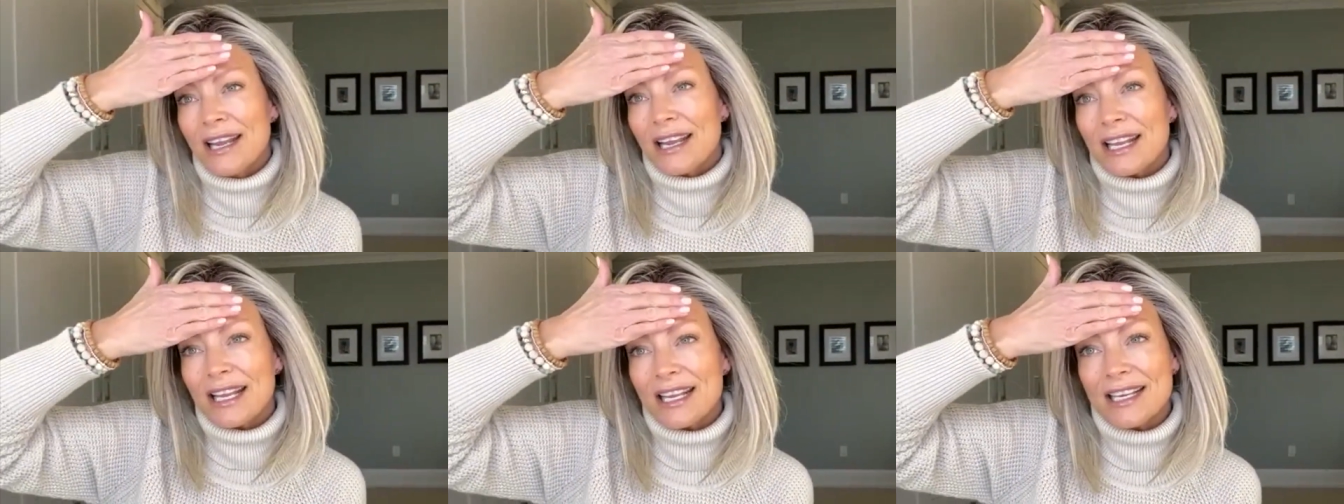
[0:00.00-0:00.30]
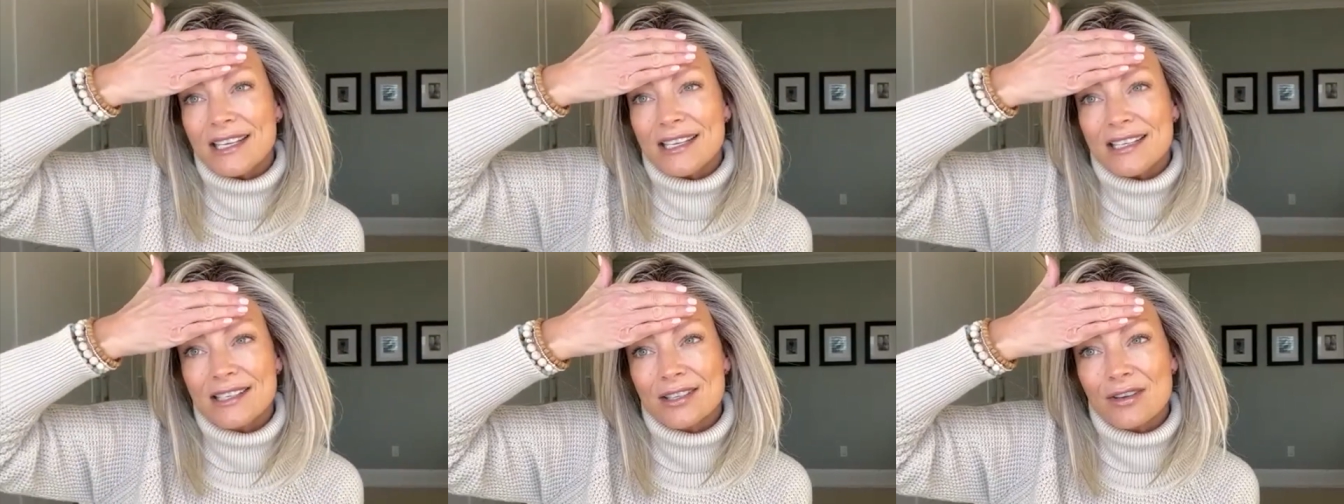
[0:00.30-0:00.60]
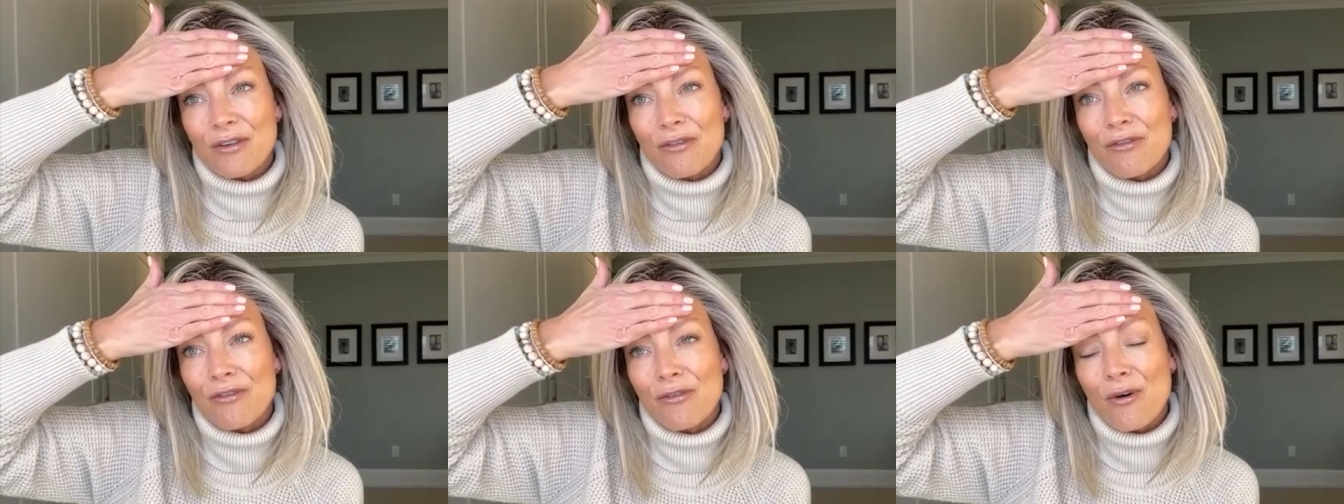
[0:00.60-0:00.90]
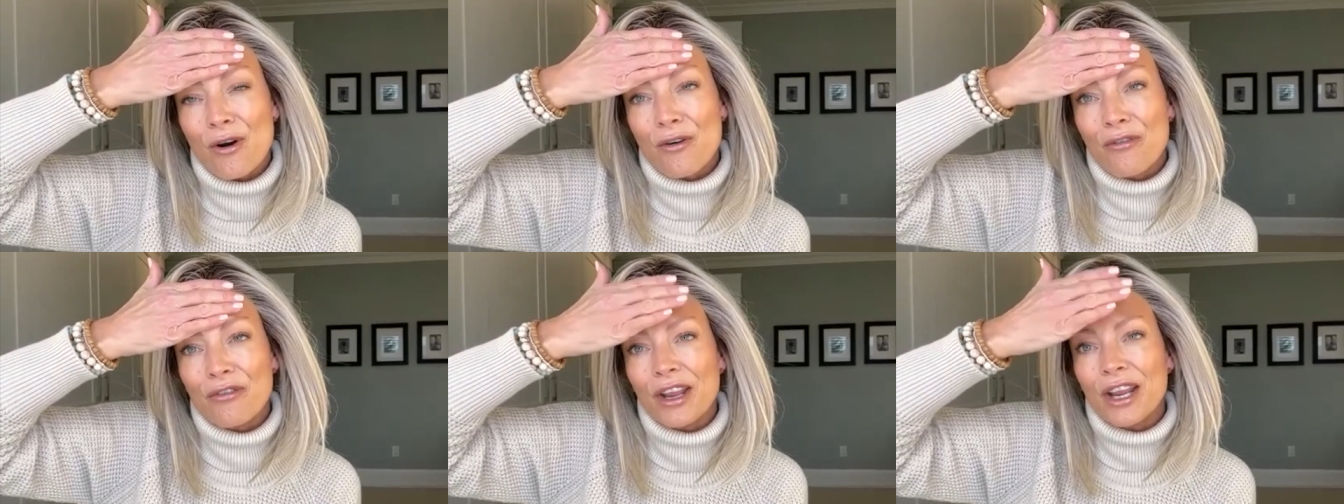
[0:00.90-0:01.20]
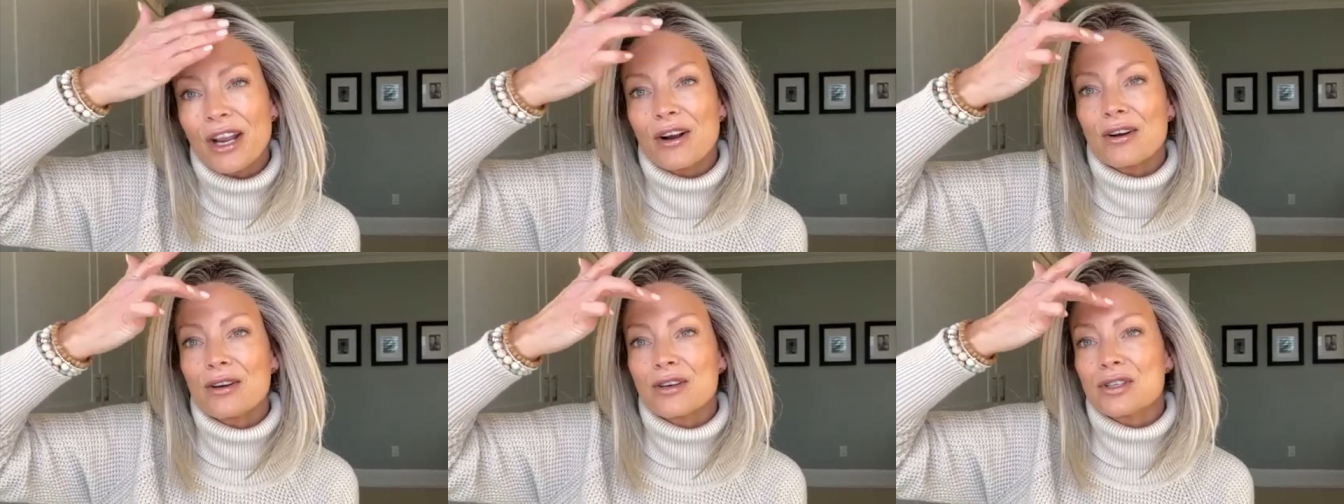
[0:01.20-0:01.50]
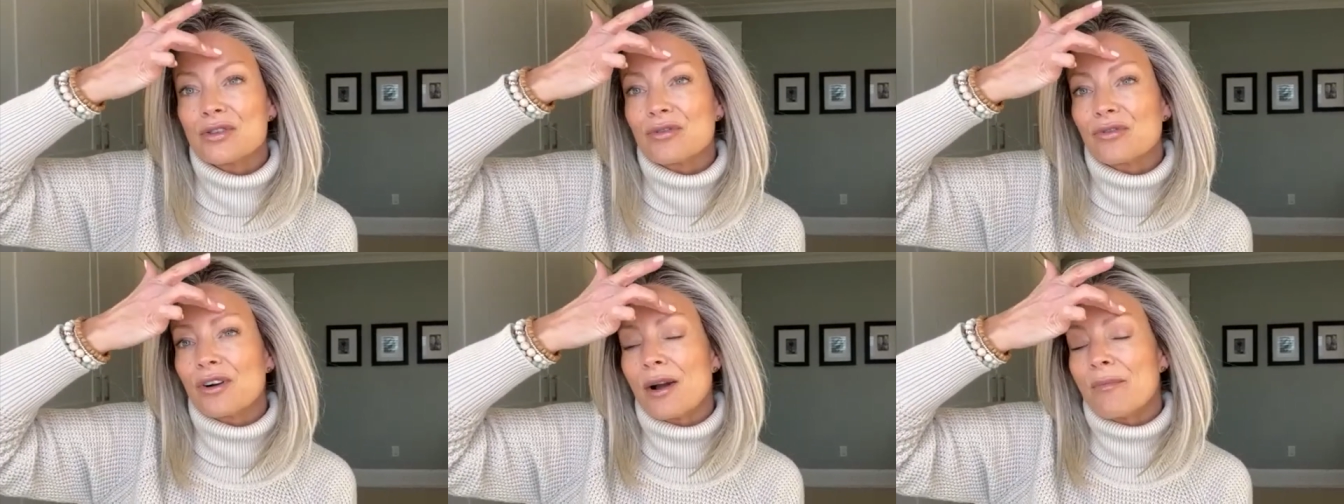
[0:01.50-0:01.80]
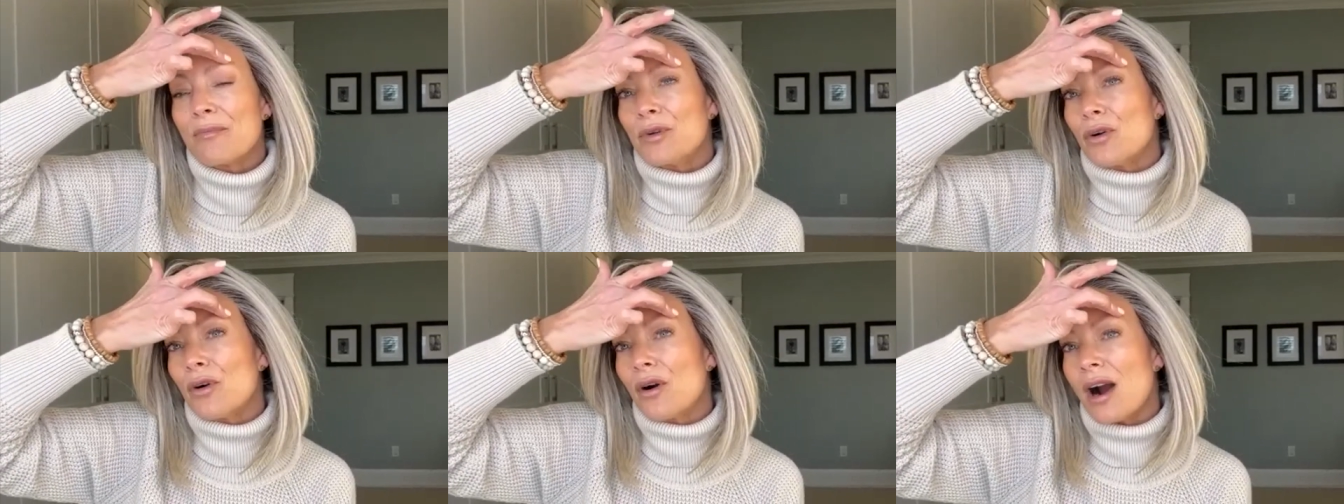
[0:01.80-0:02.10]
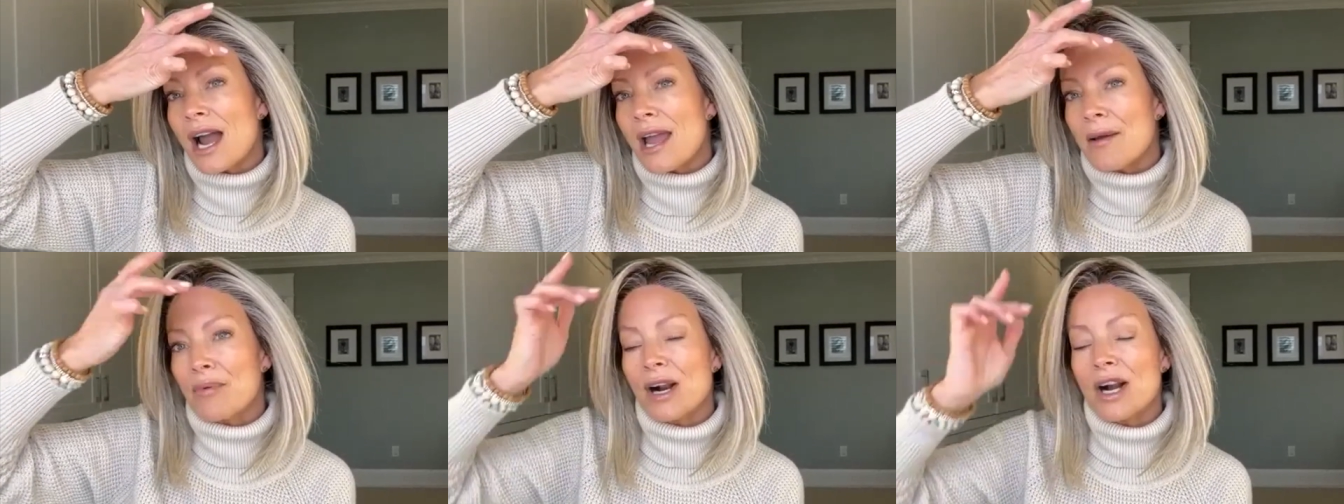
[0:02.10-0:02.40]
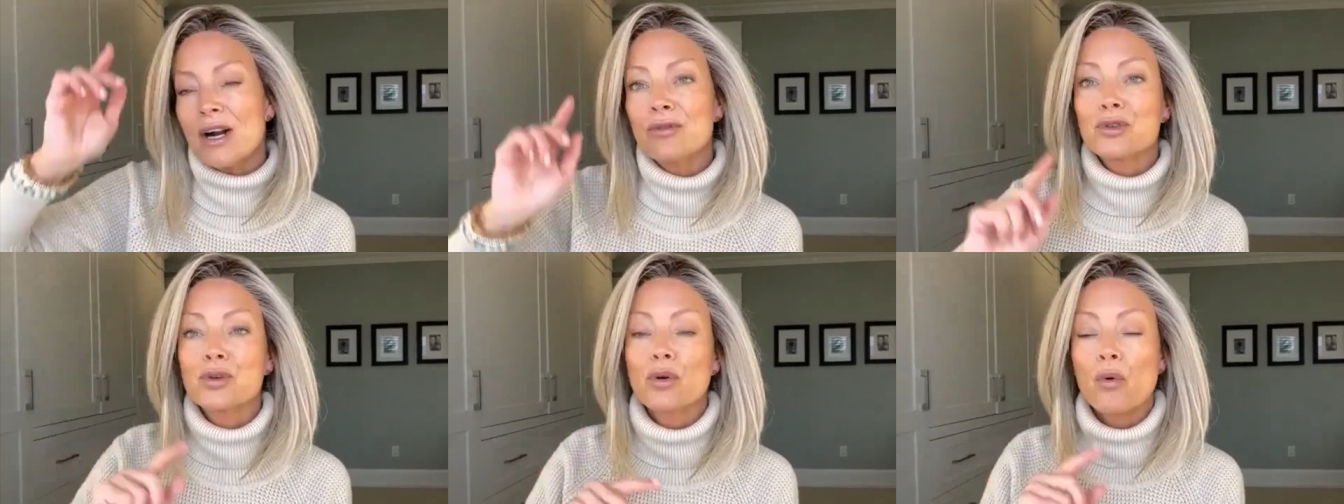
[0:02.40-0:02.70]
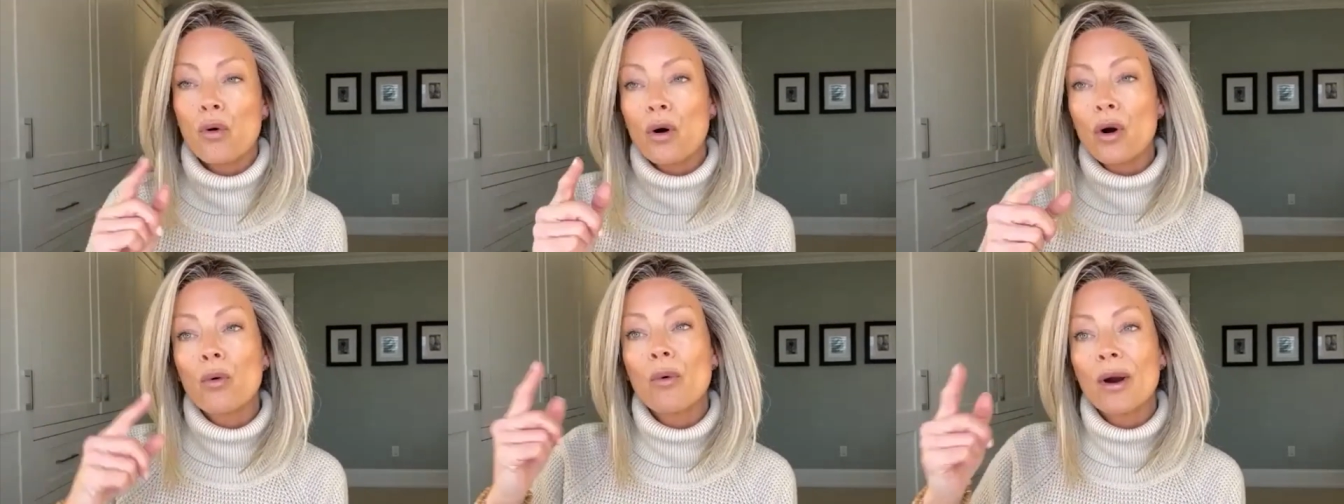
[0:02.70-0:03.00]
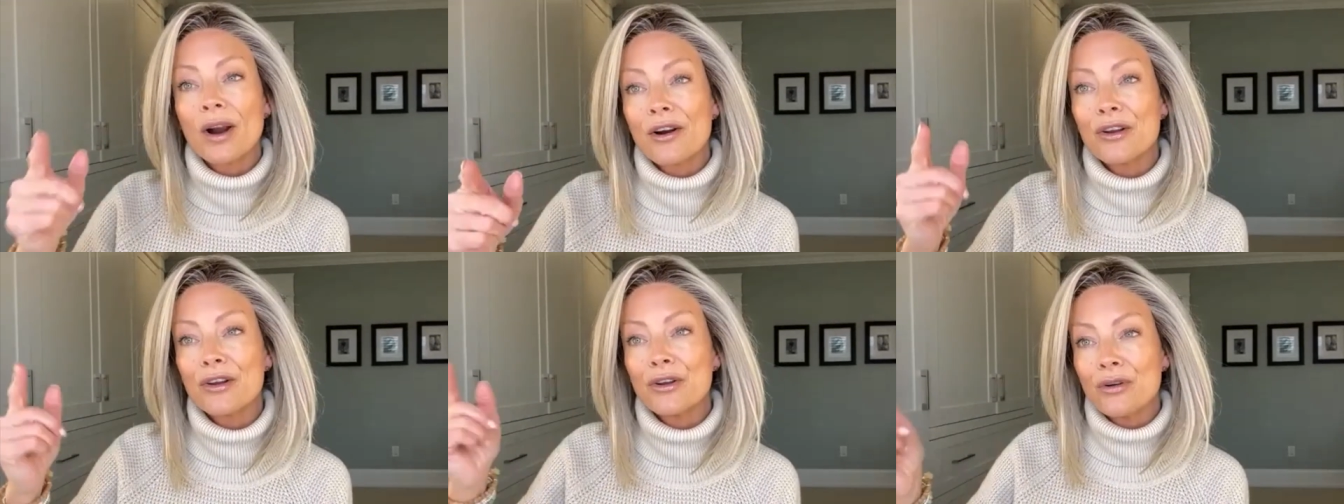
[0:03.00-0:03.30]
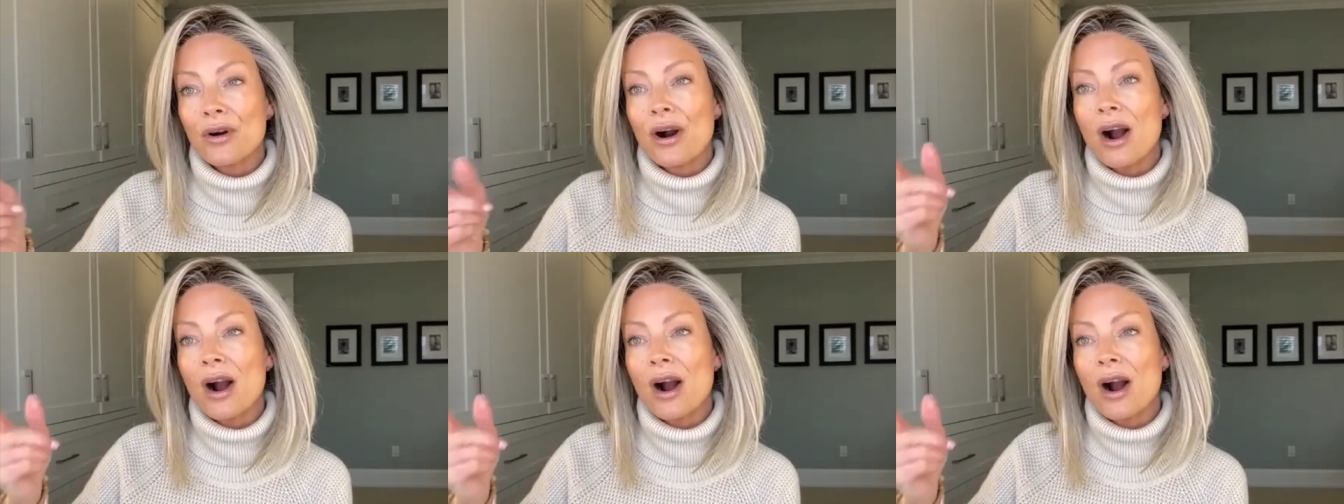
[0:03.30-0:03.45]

is four fingers from your eyebrows or where your